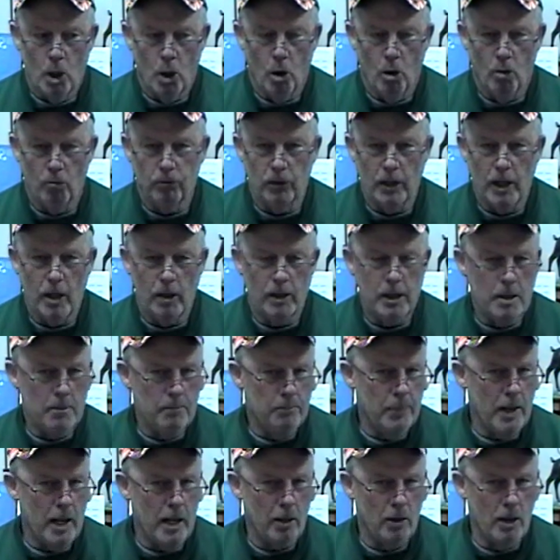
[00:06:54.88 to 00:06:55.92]
hopefully I'll get
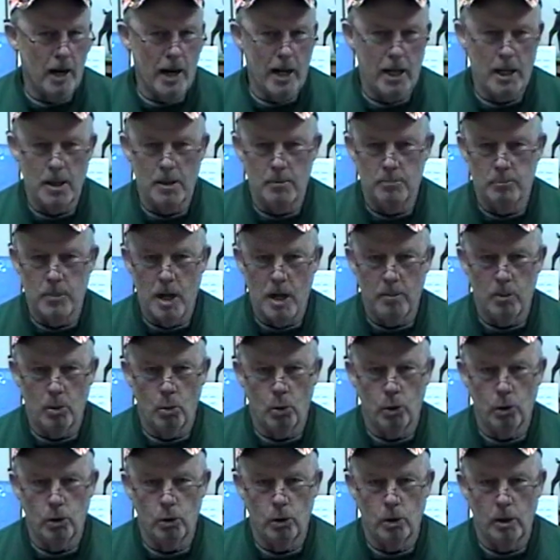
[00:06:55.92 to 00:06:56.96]
better at it, and maybe
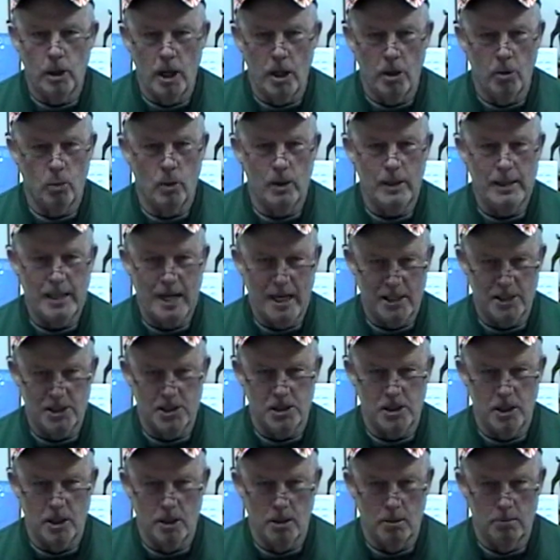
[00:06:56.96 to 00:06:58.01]
we'll do another one next
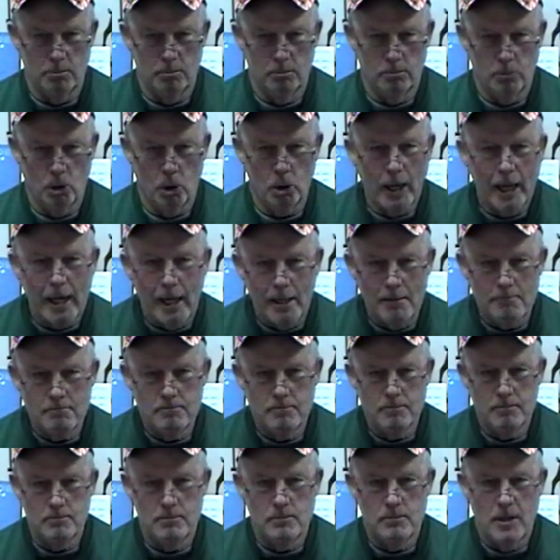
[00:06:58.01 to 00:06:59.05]
year. Okay?
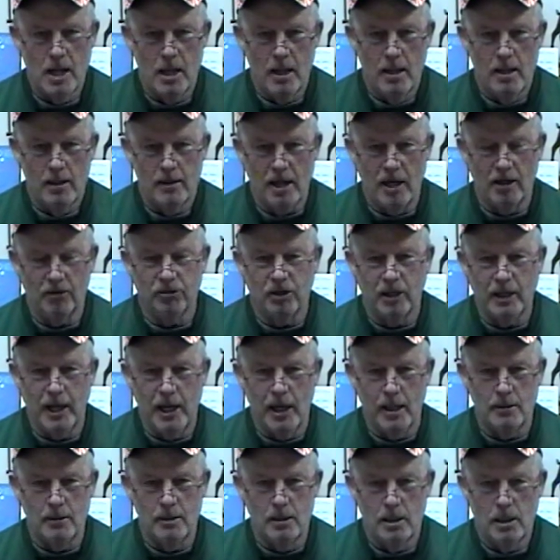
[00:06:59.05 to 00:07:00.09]
Thanks
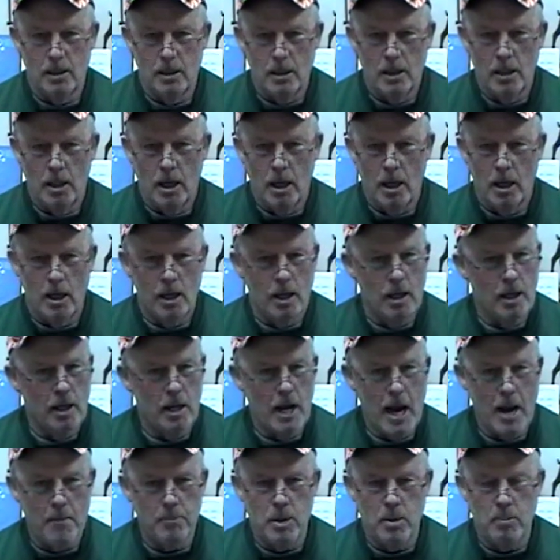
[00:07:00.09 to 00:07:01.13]
again.
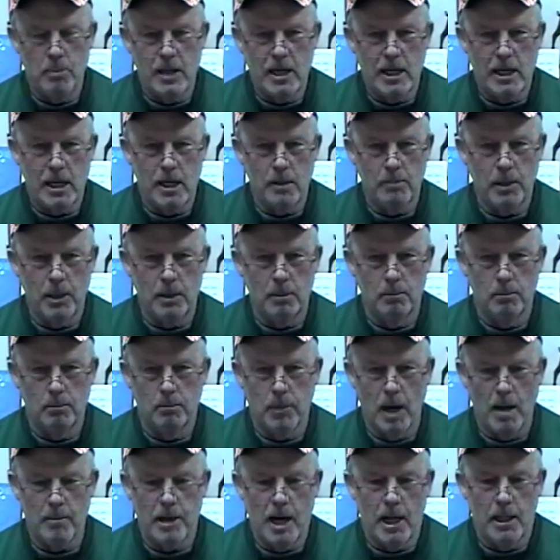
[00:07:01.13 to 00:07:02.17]
Happy beekeeping.
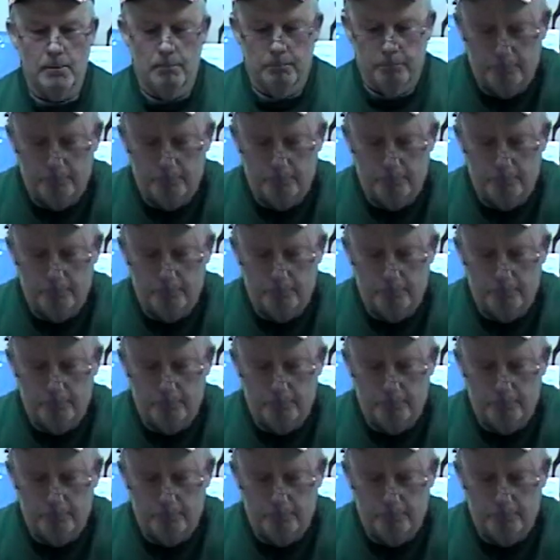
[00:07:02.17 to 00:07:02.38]
Bye-bye.